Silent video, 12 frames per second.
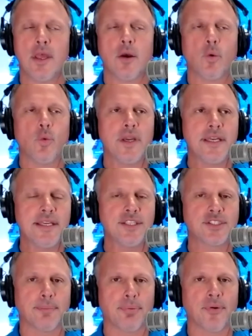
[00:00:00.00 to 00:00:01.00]
we
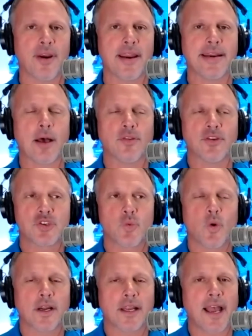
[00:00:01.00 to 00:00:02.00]
need to pray. Now, this is
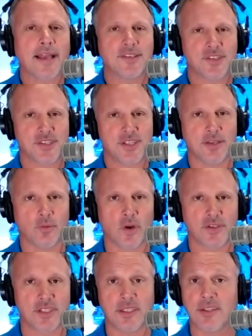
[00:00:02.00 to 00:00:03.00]
what God just did,
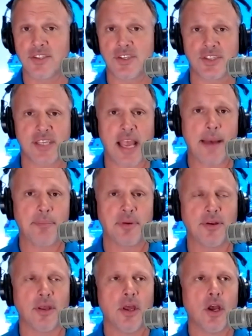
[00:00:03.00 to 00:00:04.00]
Rusty, and this just
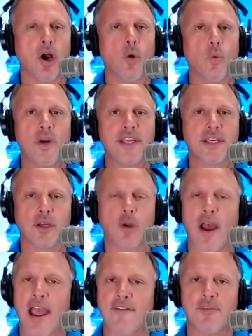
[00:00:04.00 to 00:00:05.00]
happened a week
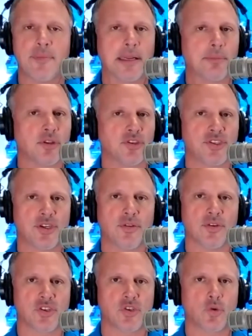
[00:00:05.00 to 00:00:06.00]
ago. I haven't been able to share
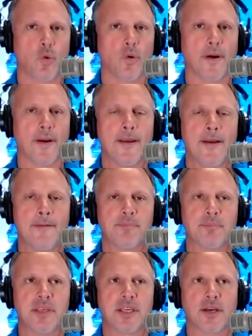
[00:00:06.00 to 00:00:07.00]
the story
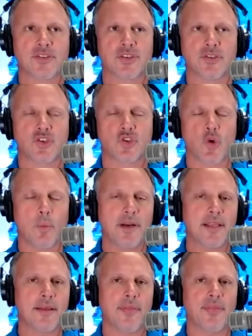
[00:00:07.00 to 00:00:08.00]
because so
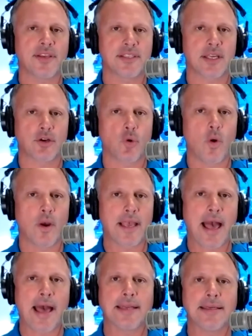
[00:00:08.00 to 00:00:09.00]
many of the things that are going
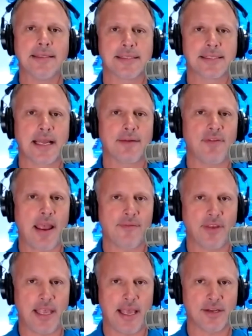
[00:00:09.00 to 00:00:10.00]
on inside of
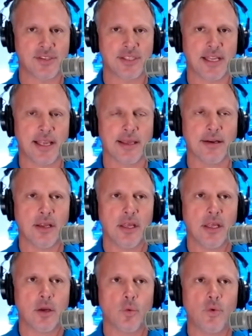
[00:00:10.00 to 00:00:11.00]
Afghanistan,
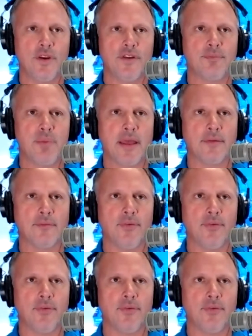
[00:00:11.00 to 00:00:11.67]
we've been